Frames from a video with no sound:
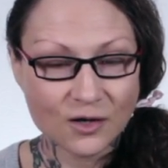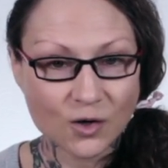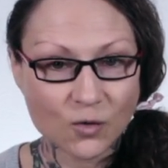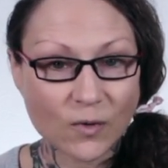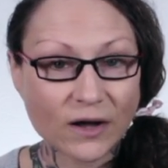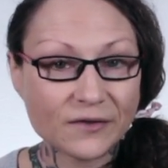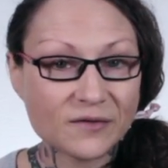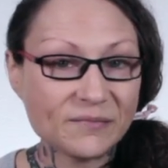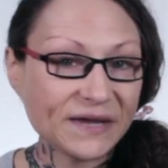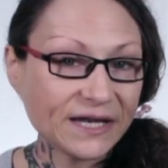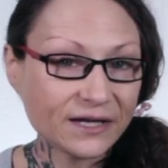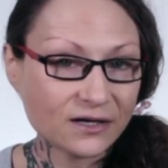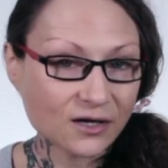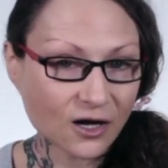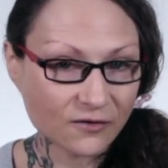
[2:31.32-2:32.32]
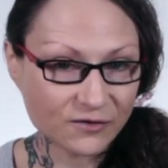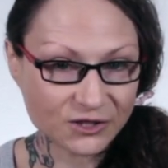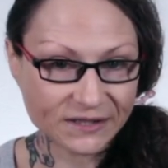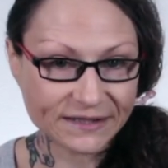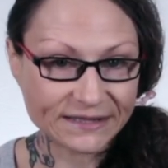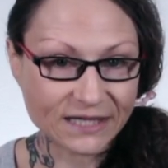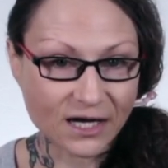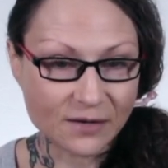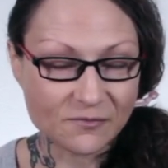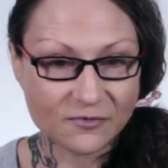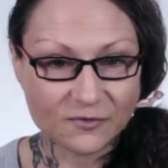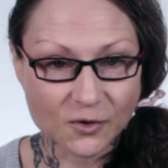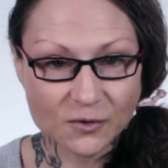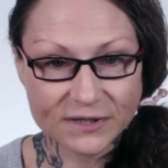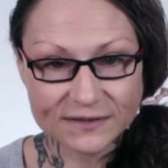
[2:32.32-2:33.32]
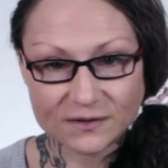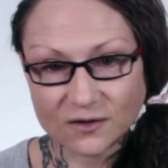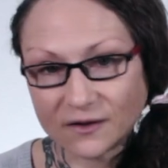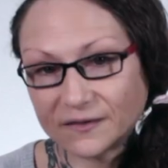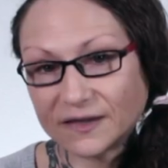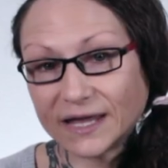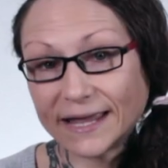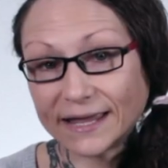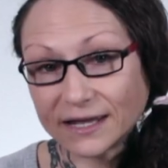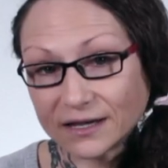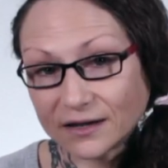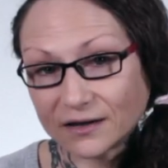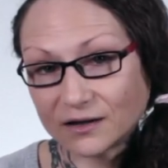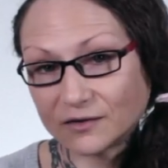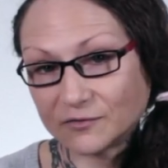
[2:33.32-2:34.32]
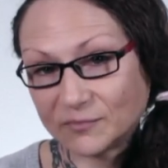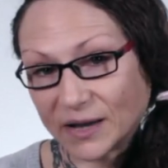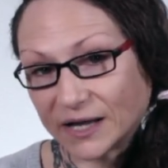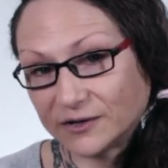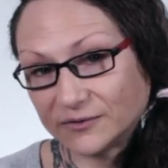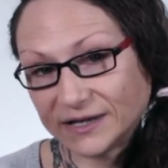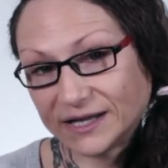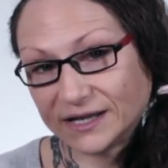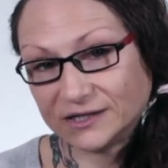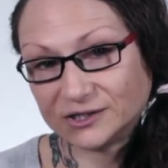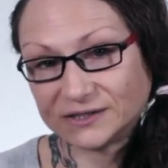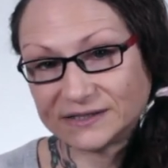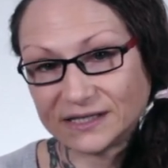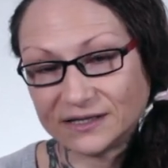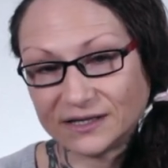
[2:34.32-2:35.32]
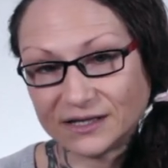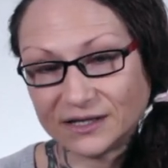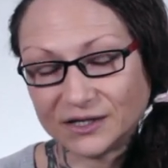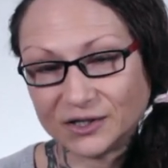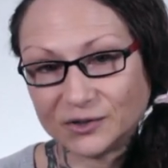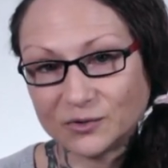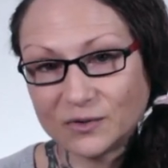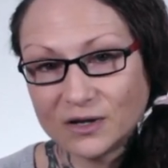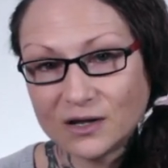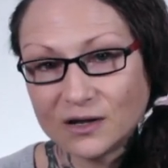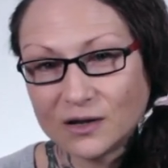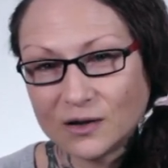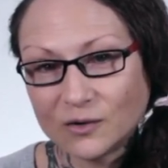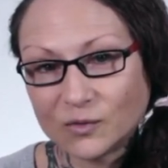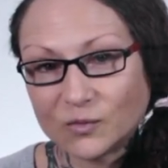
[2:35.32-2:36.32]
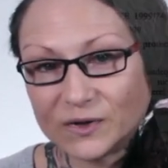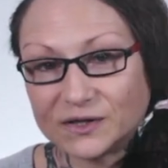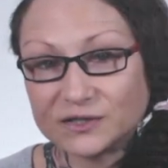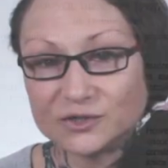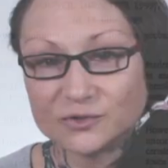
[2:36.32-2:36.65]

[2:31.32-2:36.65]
While the media coverage at the time focused on the end of battery cages in the EU, what the